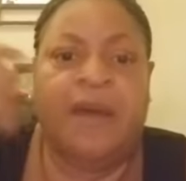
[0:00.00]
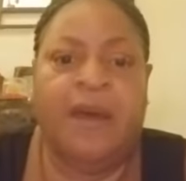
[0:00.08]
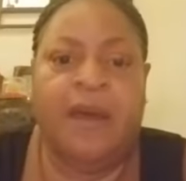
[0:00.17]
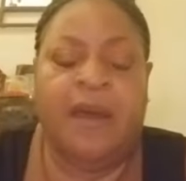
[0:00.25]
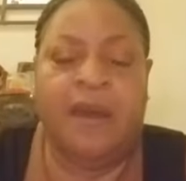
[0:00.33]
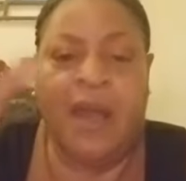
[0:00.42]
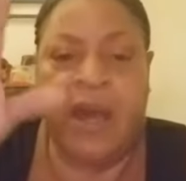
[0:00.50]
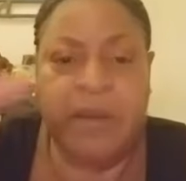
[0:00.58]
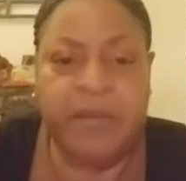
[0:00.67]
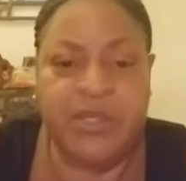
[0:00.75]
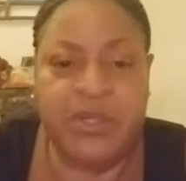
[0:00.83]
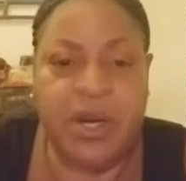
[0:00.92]
And now I'm
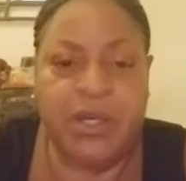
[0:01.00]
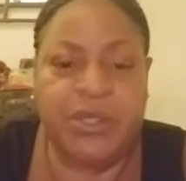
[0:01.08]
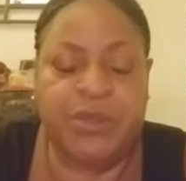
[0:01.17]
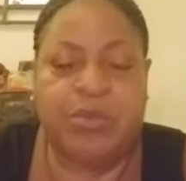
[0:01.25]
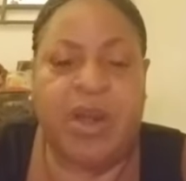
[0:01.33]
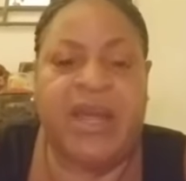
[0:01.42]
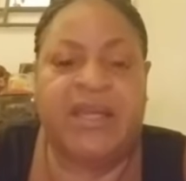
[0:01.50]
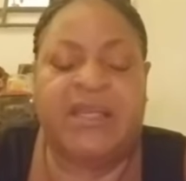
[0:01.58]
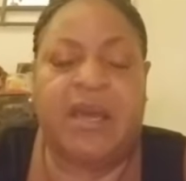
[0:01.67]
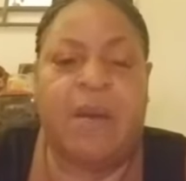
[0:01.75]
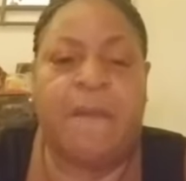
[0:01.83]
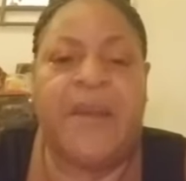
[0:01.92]
starting to write
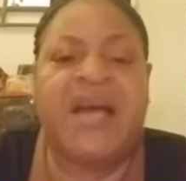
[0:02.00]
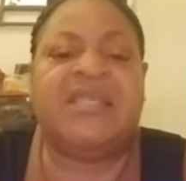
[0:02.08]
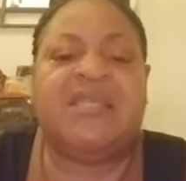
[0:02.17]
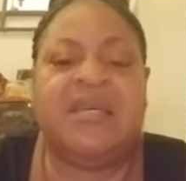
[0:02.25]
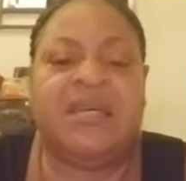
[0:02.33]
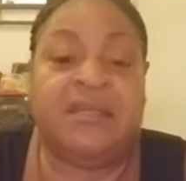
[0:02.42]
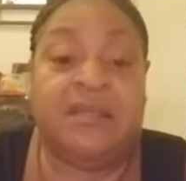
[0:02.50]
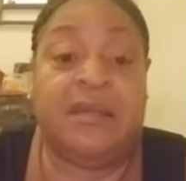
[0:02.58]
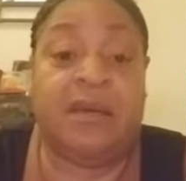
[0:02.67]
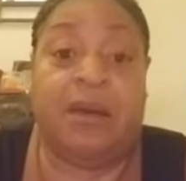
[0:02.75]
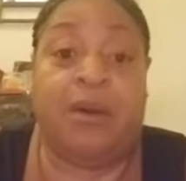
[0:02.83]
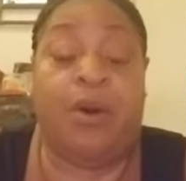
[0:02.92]
down my
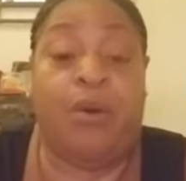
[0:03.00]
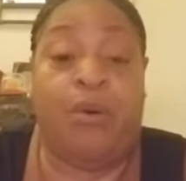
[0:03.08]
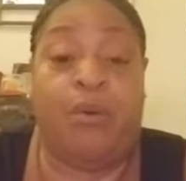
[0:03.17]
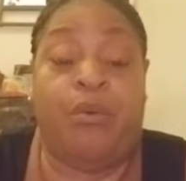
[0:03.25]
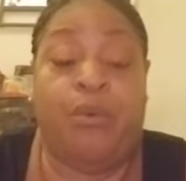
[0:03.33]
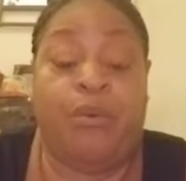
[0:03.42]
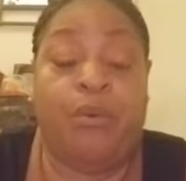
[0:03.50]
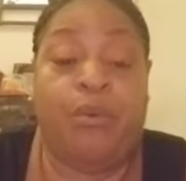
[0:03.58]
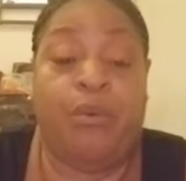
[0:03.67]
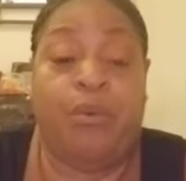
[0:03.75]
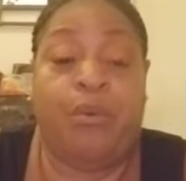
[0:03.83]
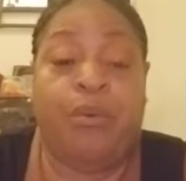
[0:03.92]
60-day goal.
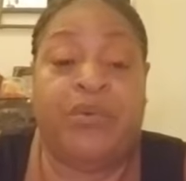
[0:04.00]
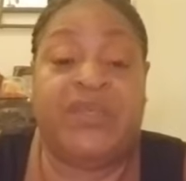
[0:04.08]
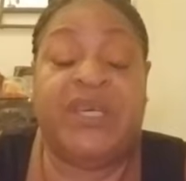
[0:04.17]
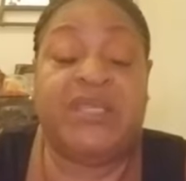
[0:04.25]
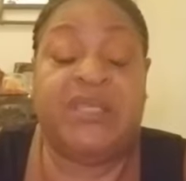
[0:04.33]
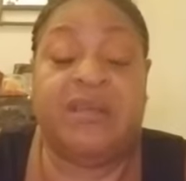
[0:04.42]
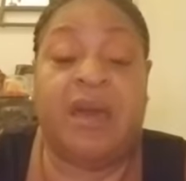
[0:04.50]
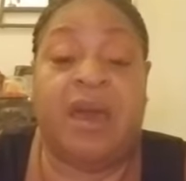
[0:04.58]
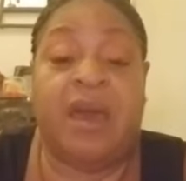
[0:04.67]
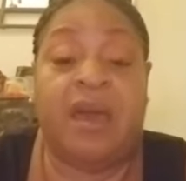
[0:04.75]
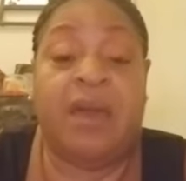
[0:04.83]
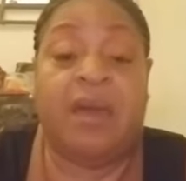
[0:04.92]
60
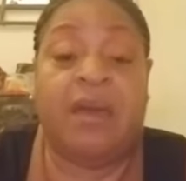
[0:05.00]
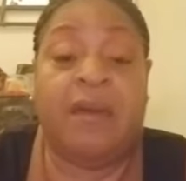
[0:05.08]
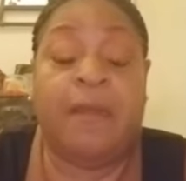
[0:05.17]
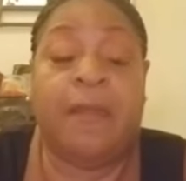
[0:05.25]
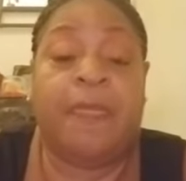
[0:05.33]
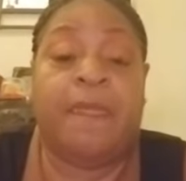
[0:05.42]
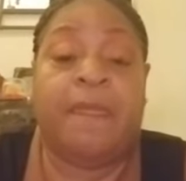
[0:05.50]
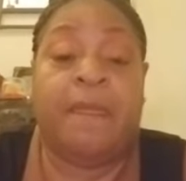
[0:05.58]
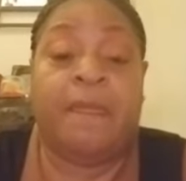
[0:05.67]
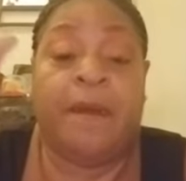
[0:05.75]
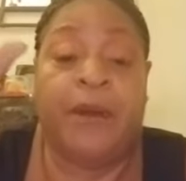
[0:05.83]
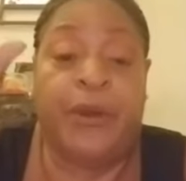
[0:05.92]
day.
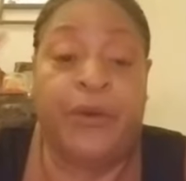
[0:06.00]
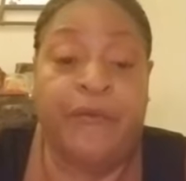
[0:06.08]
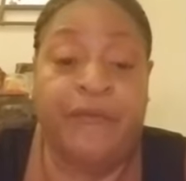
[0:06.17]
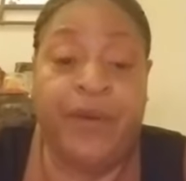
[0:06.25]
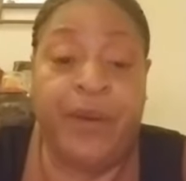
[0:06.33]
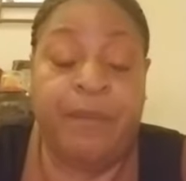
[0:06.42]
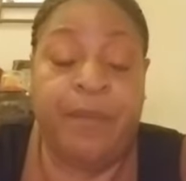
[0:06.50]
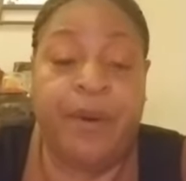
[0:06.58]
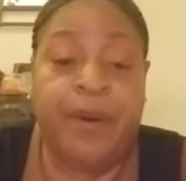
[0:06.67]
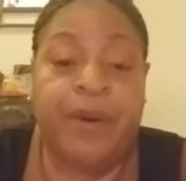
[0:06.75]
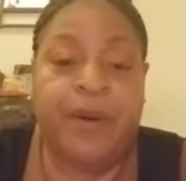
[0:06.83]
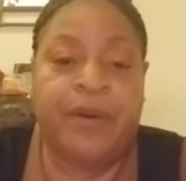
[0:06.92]

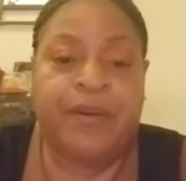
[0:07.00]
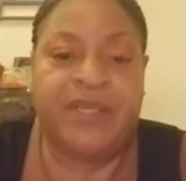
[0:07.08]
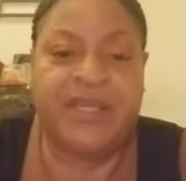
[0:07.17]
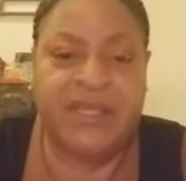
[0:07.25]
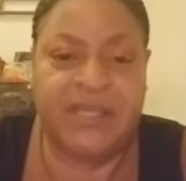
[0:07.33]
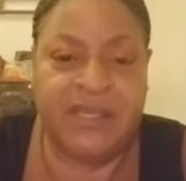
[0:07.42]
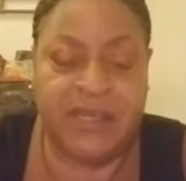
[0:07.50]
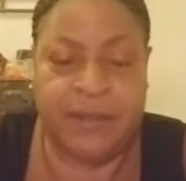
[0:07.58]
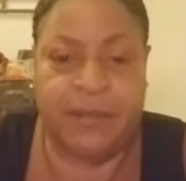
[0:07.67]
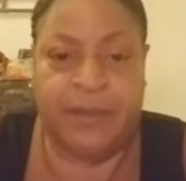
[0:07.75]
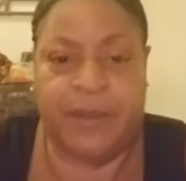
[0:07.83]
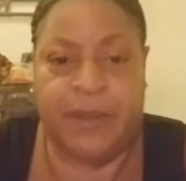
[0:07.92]
November,
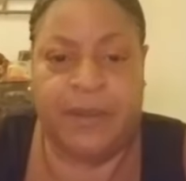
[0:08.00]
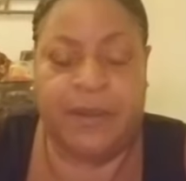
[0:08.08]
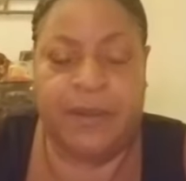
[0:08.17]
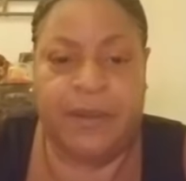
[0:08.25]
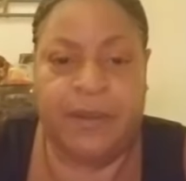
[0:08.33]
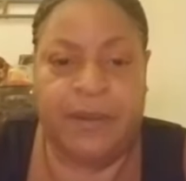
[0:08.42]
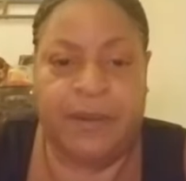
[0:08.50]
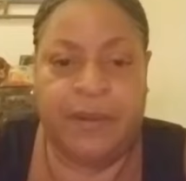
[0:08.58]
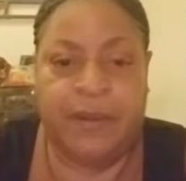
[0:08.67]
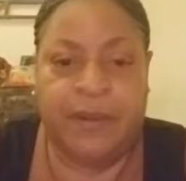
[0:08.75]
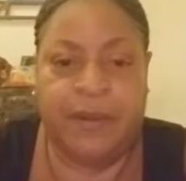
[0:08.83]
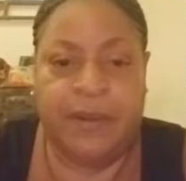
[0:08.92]
December.
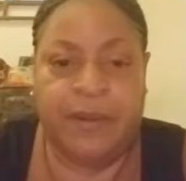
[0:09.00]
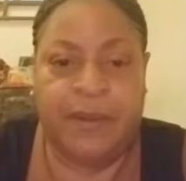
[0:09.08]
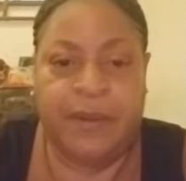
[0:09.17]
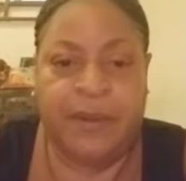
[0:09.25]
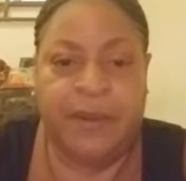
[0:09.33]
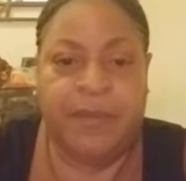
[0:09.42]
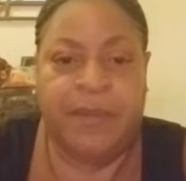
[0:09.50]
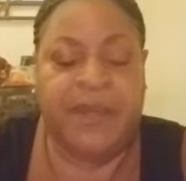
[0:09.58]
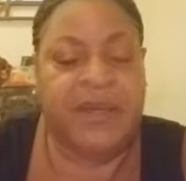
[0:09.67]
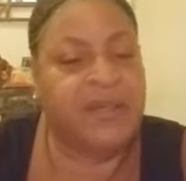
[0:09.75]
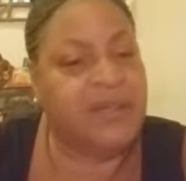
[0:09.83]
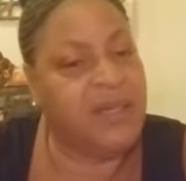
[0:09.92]

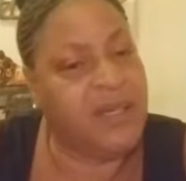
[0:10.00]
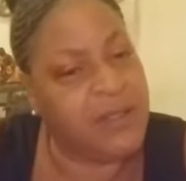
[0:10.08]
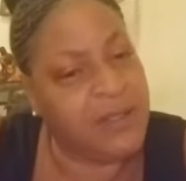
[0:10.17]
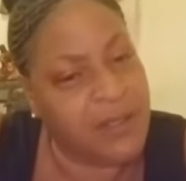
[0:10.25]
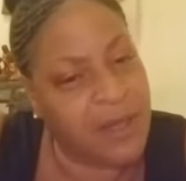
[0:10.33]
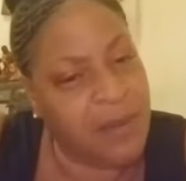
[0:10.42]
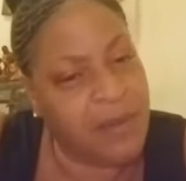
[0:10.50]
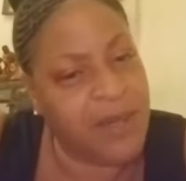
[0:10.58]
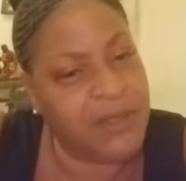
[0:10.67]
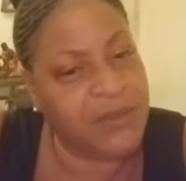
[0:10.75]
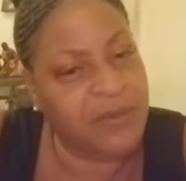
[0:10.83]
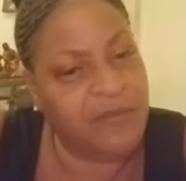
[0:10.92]
Because each time I
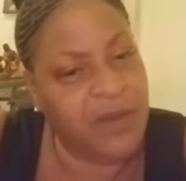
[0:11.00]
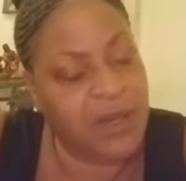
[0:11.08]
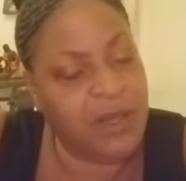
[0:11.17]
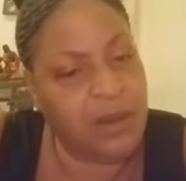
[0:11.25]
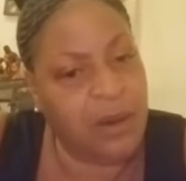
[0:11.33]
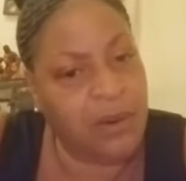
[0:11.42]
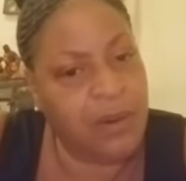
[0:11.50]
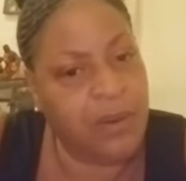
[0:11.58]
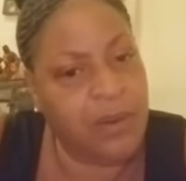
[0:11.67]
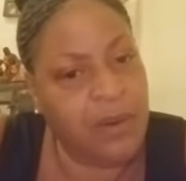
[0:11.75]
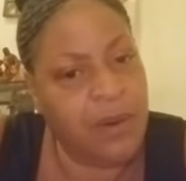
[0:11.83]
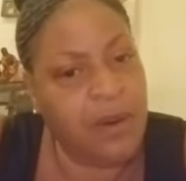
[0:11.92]
do a video,
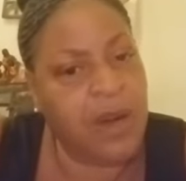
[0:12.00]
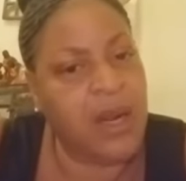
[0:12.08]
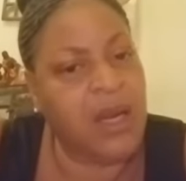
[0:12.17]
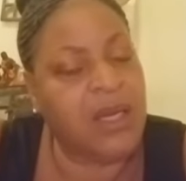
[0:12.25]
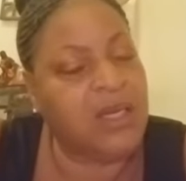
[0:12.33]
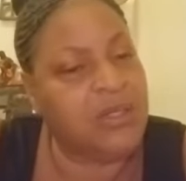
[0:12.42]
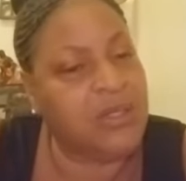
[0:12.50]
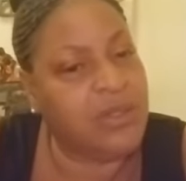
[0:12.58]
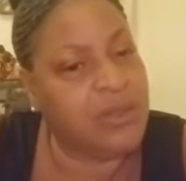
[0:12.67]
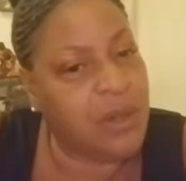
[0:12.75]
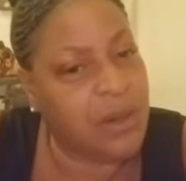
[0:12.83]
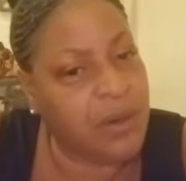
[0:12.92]
I get
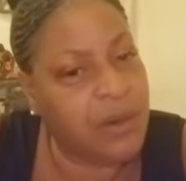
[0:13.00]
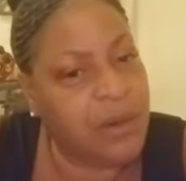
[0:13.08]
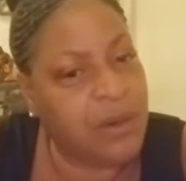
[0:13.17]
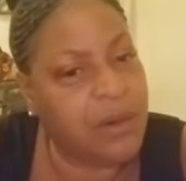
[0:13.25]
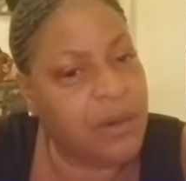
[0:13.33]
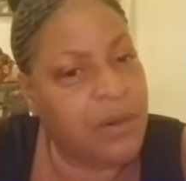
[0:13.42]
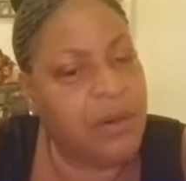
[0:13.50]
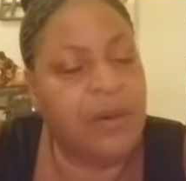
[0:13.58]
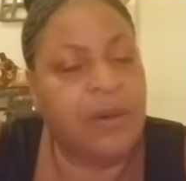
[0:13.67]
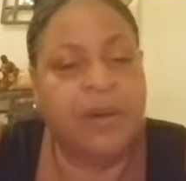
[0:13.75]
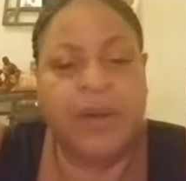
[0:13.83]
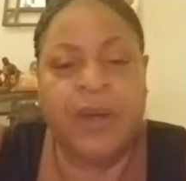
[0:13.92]
stronger
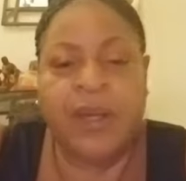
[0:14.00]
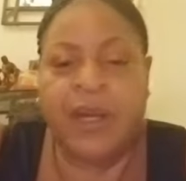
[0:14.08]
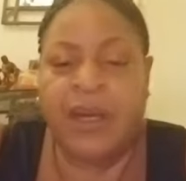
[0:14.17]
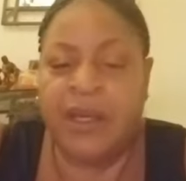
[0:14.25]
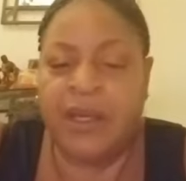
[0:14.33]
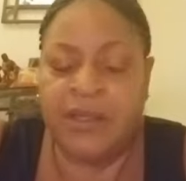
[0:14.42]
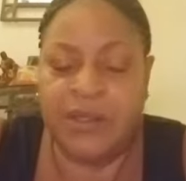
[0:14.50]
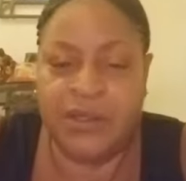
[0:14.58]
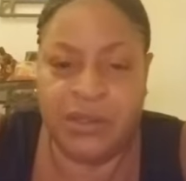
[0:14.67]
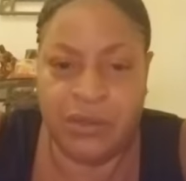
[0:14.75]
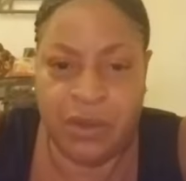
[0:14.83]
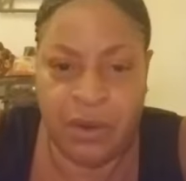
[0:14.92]
and I get
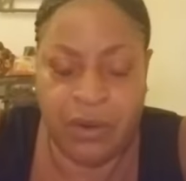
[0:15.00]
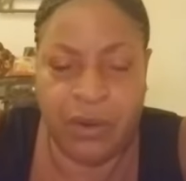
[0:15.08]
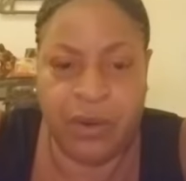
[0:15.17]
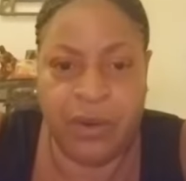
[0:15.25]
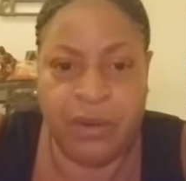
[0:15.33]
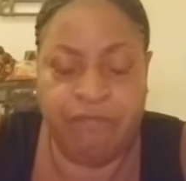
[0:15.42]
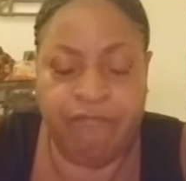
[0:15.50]
stronger.